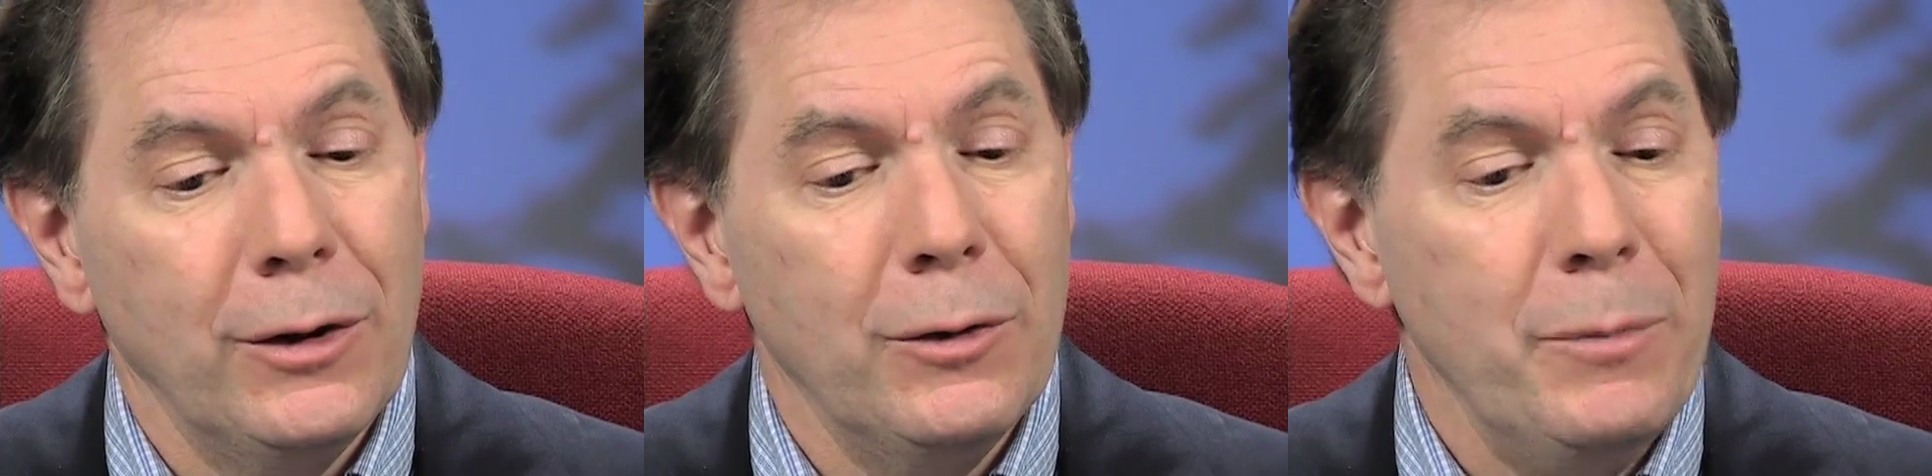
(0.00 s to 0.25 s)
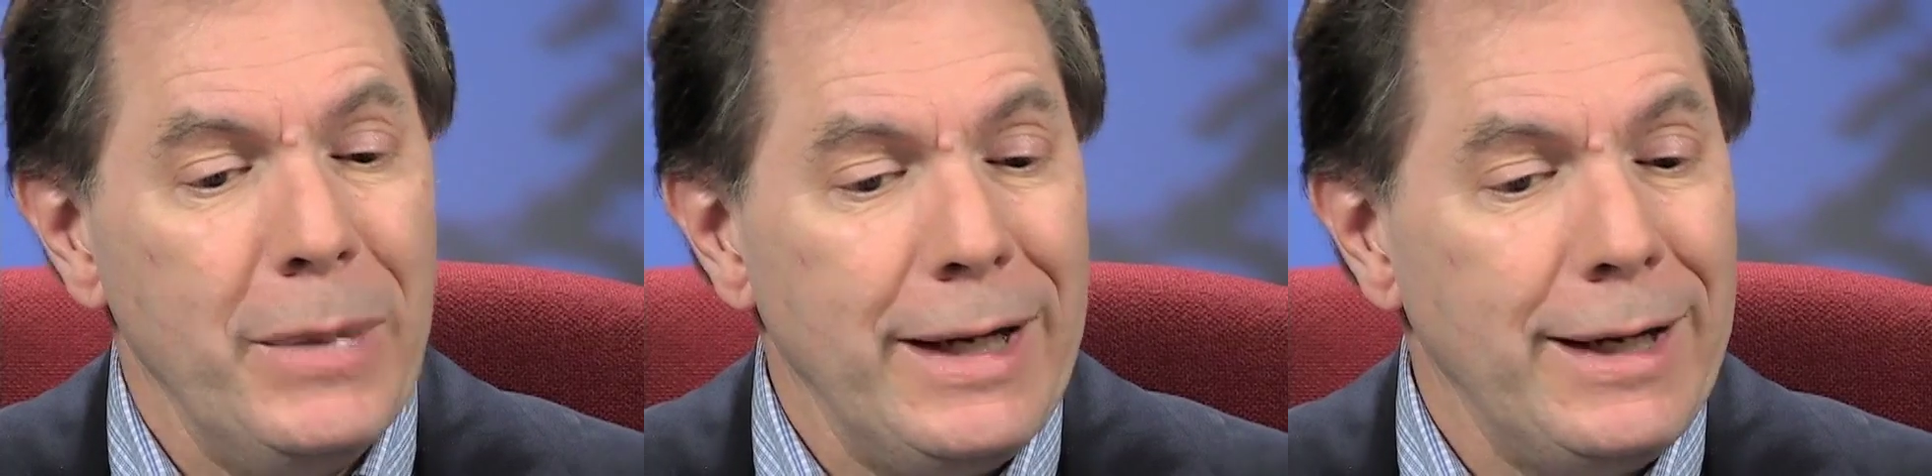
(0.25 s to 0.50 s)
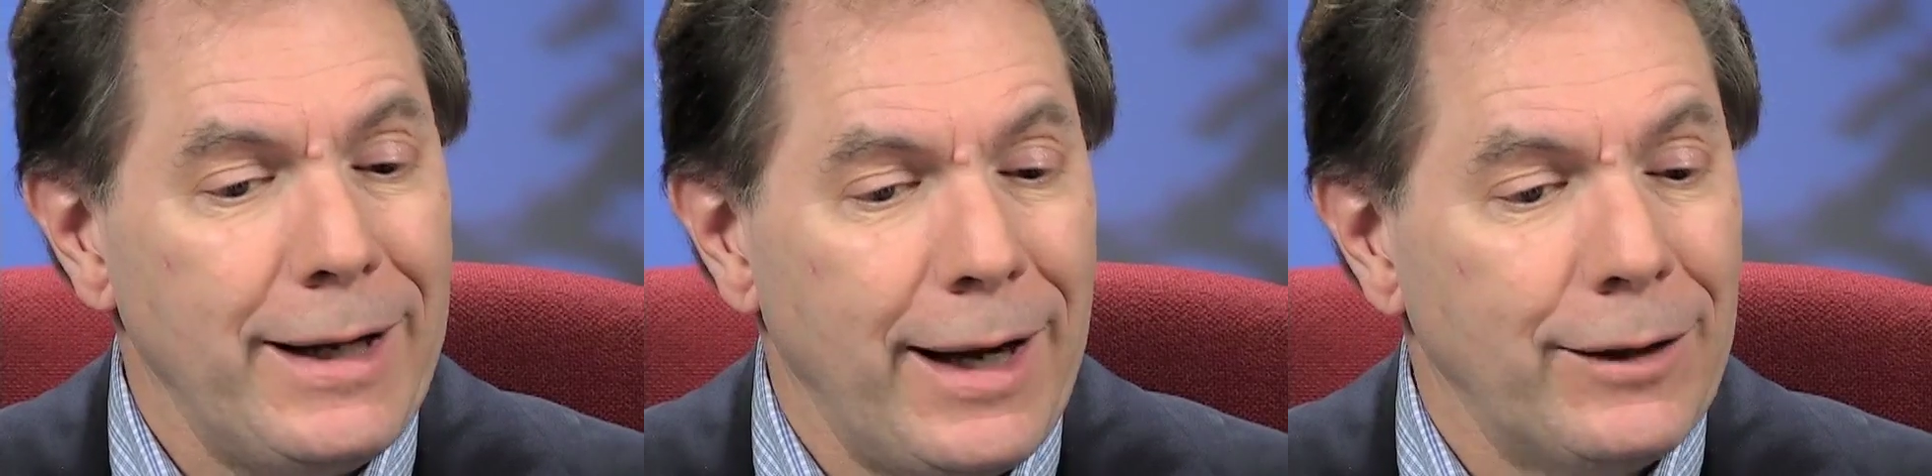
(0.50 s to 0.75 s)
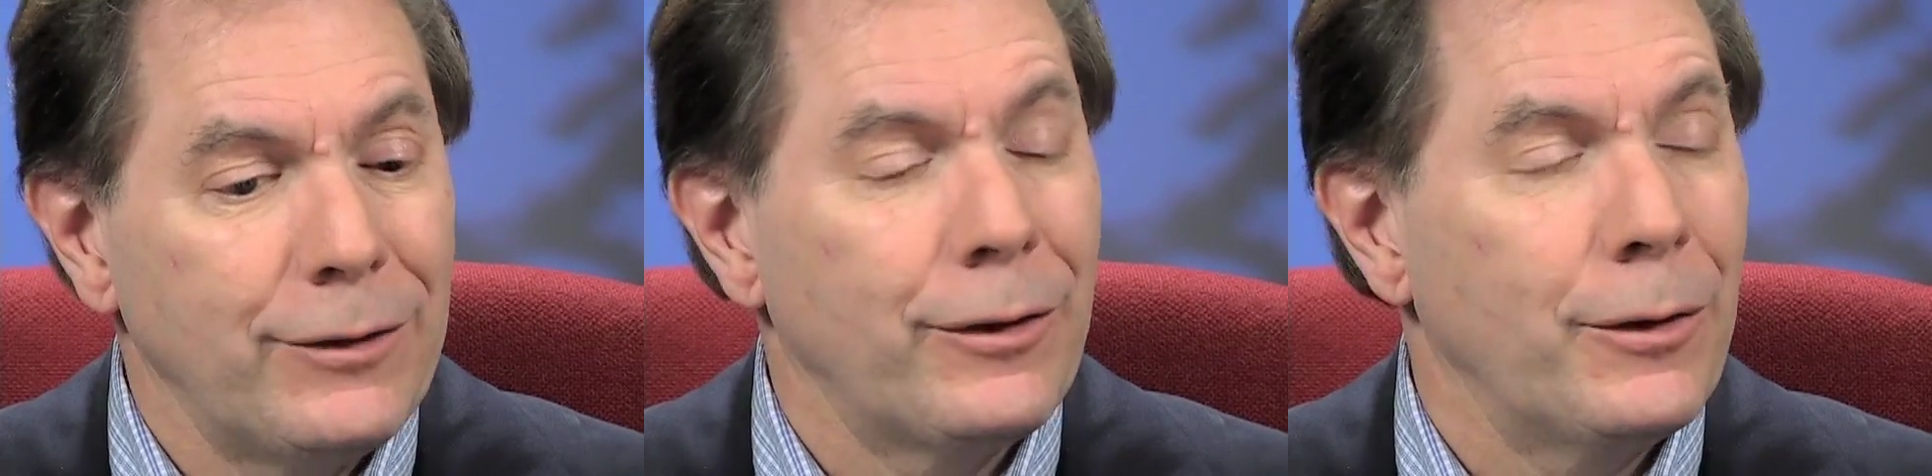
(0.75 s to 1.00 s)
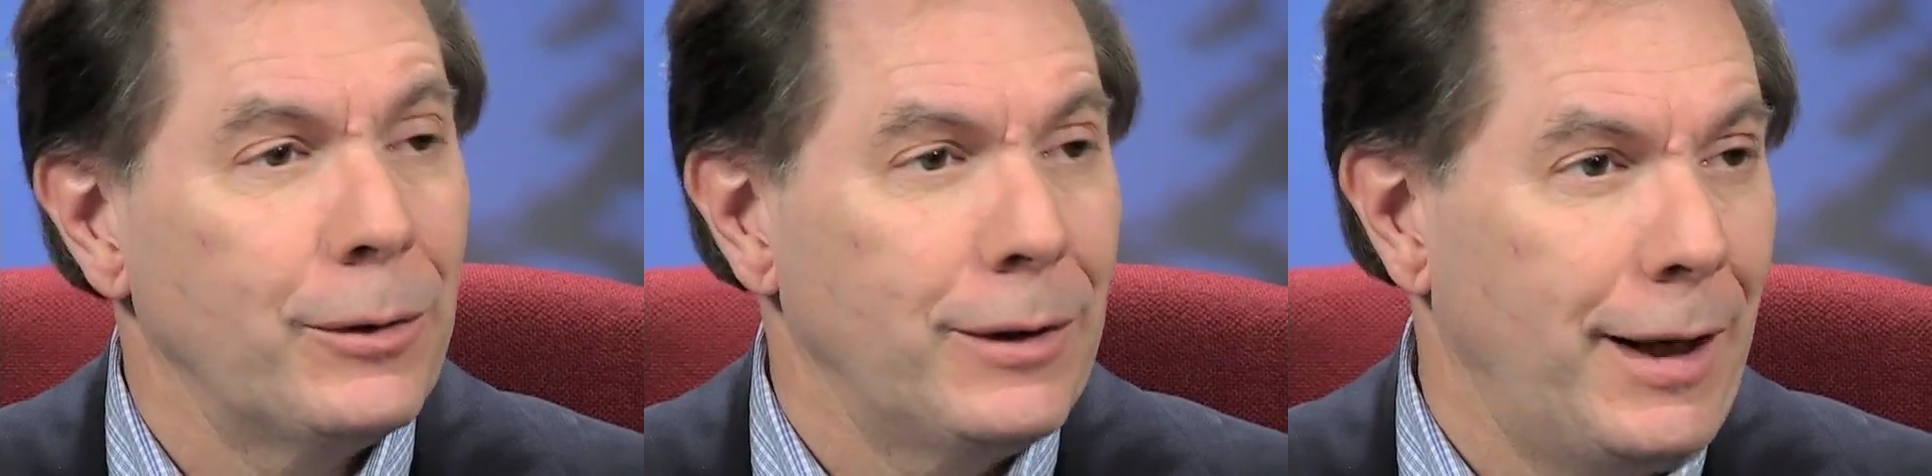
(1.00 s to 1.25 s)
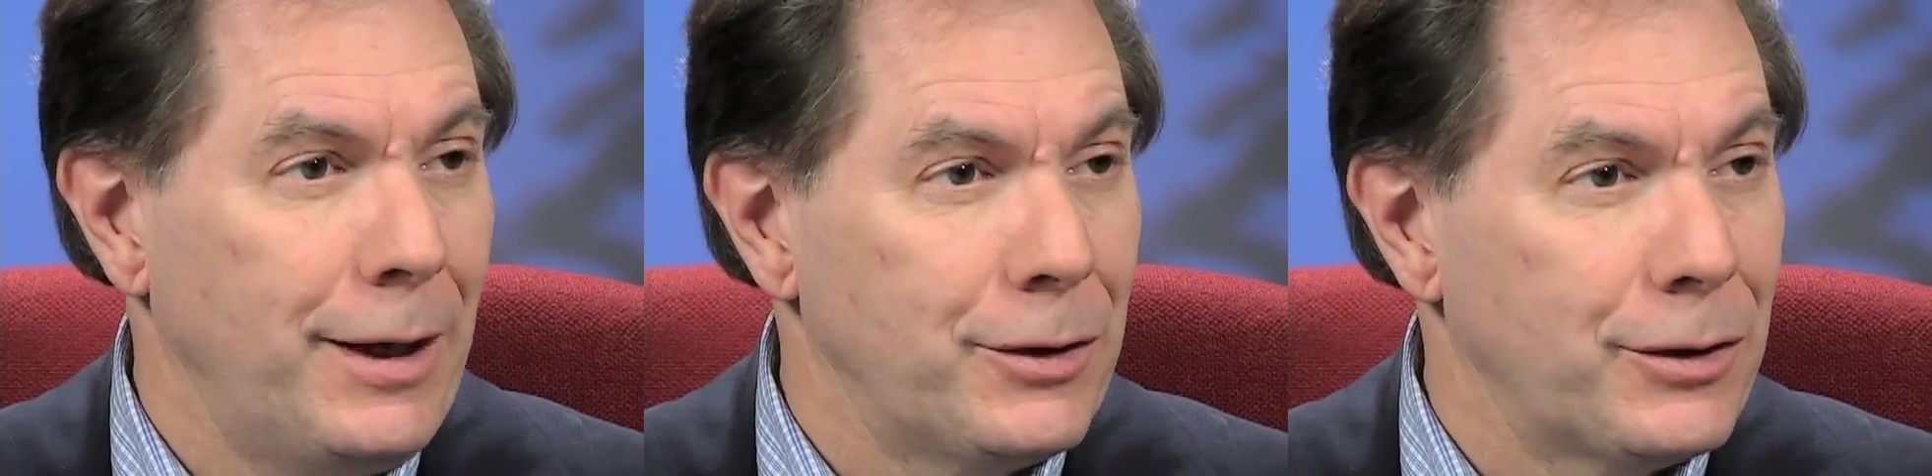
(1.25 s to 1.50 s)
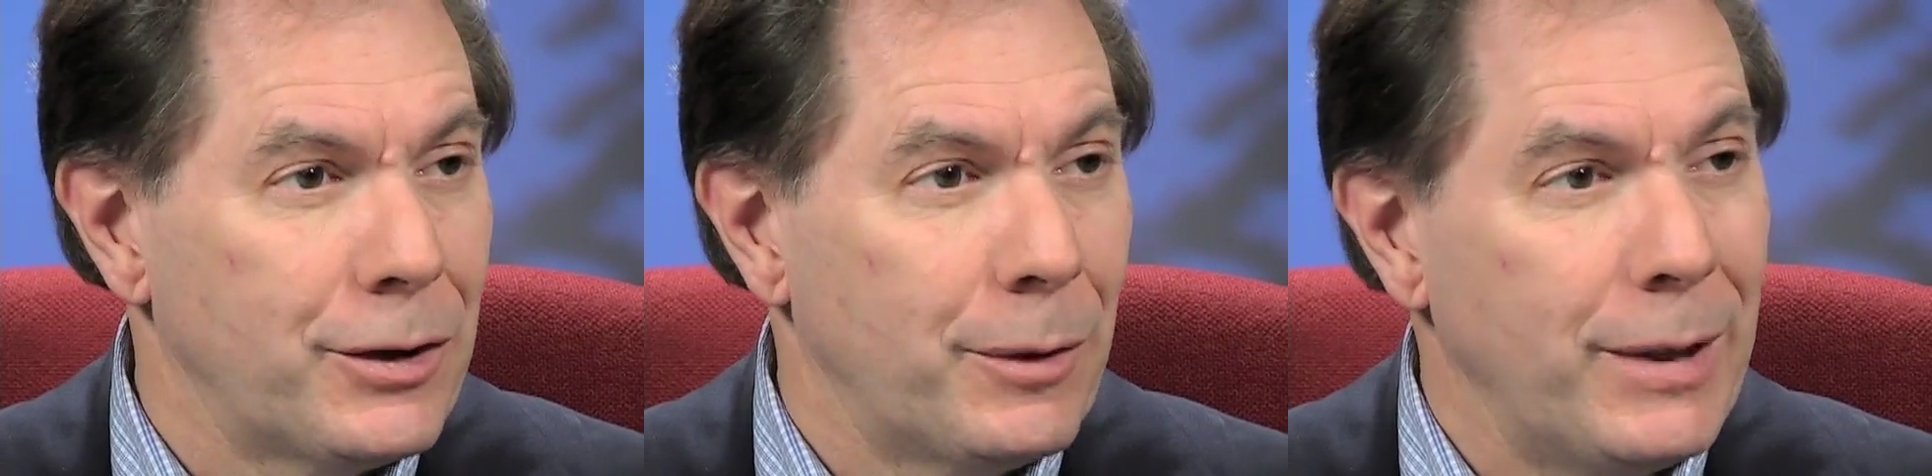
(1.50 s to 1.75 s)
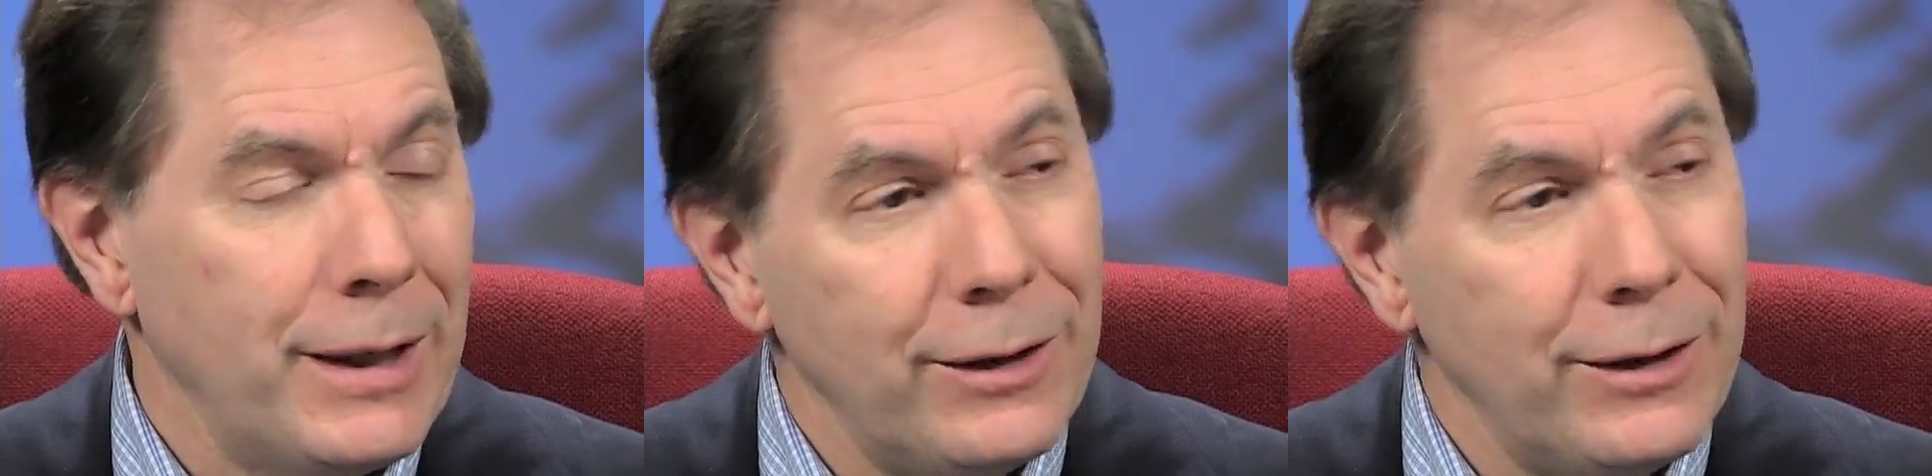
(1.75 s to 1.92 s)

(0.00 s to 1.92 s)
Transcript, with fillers: who mediates the relationship.